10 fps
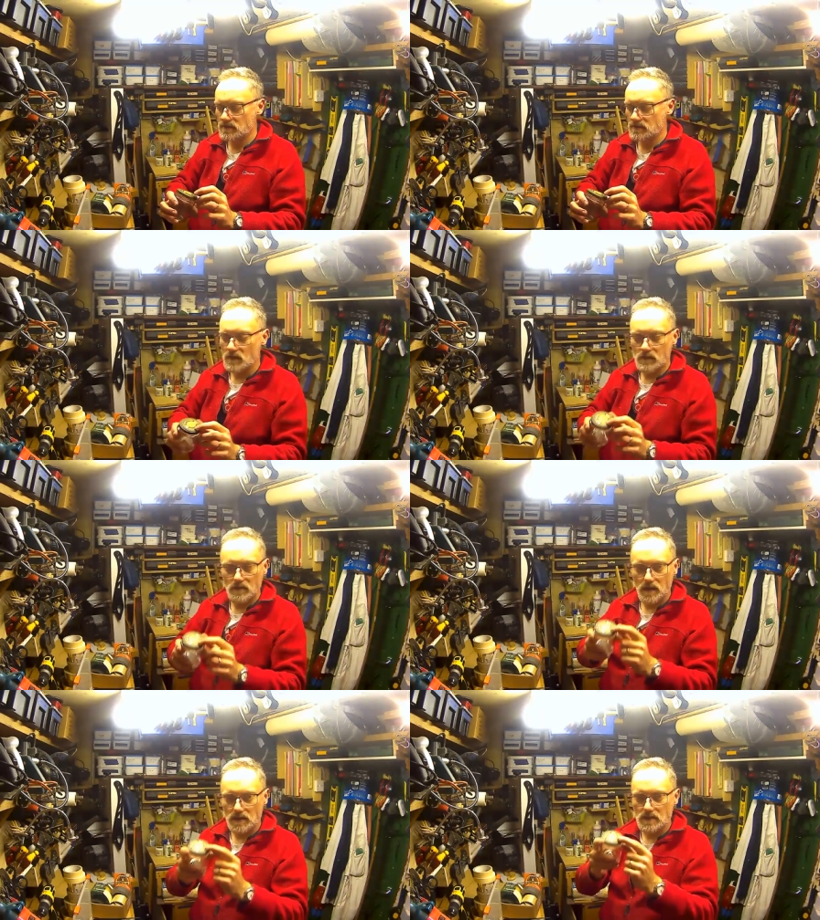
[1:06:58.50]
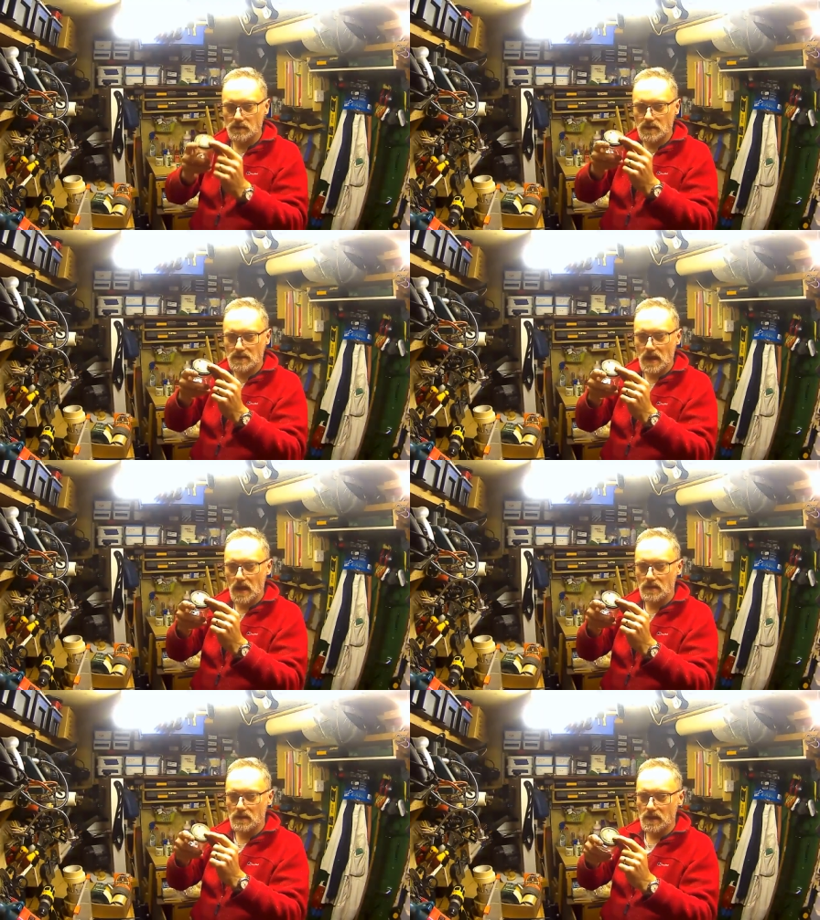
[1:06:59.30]
that actually I'm going to
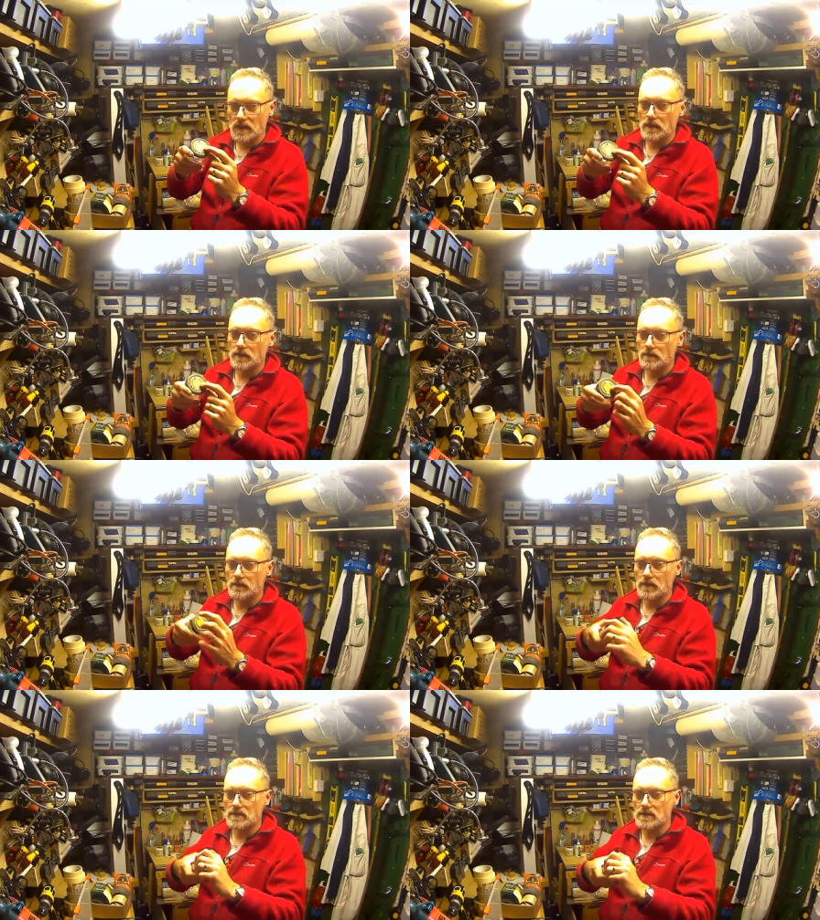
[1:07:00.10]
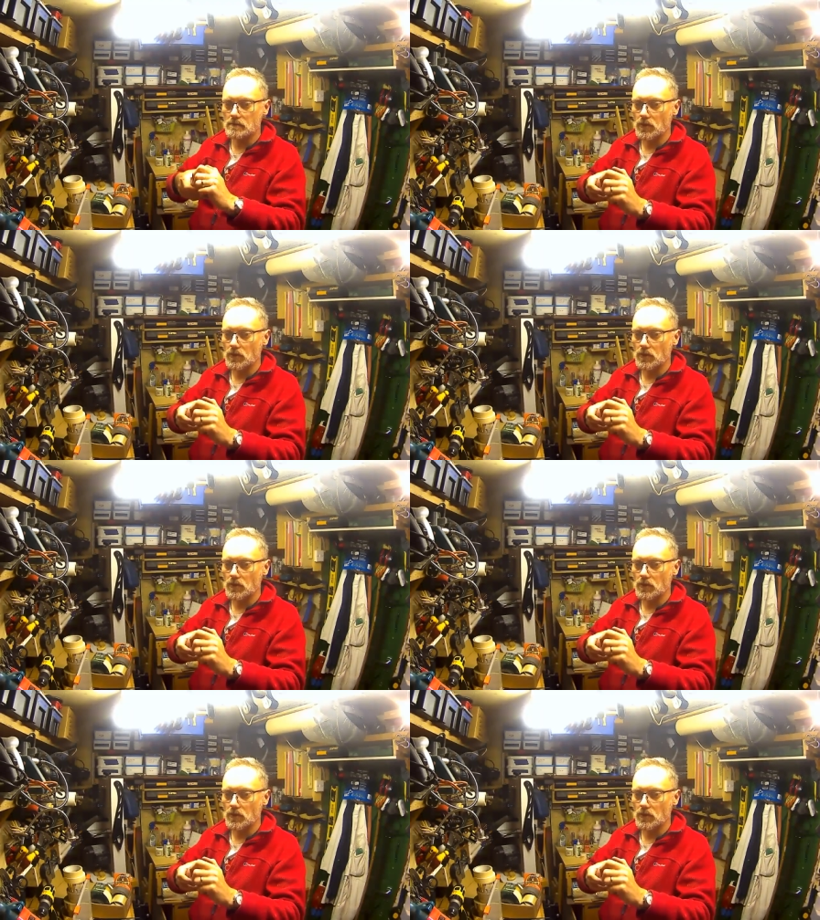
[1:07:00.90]
tear the lid at some